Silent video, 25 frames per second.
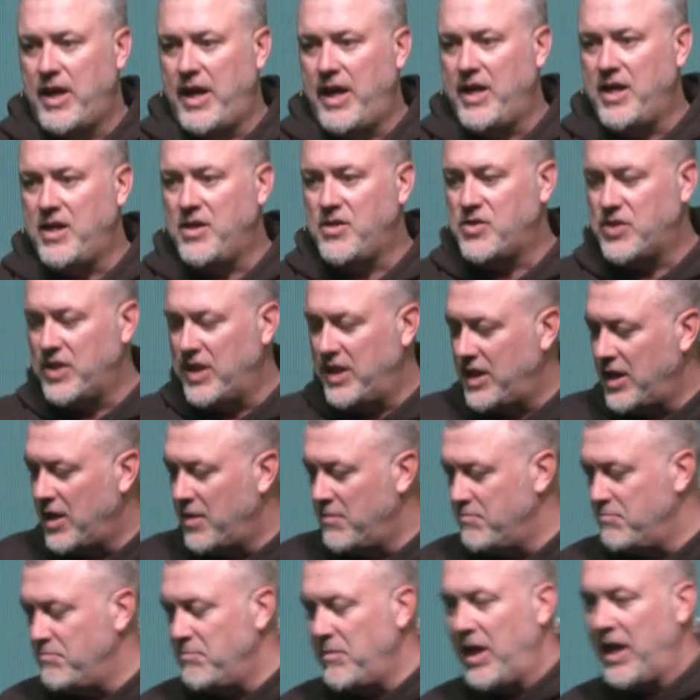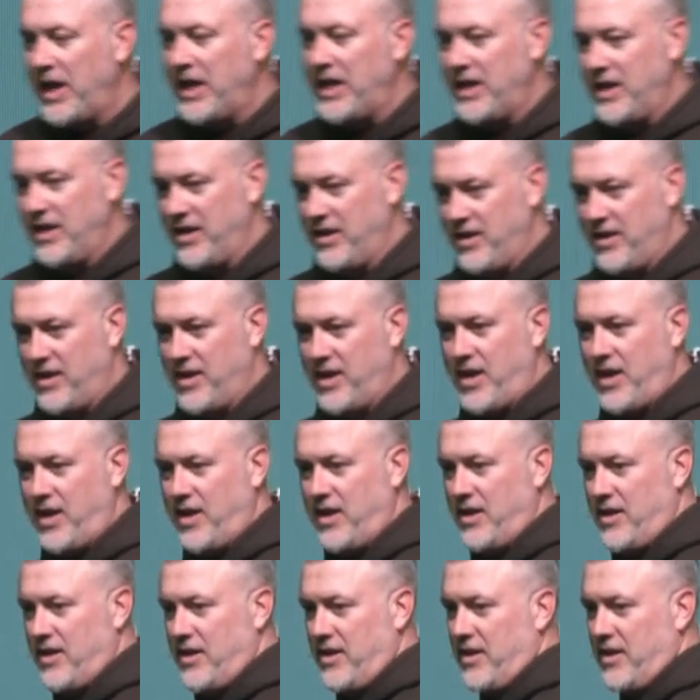And he said immediately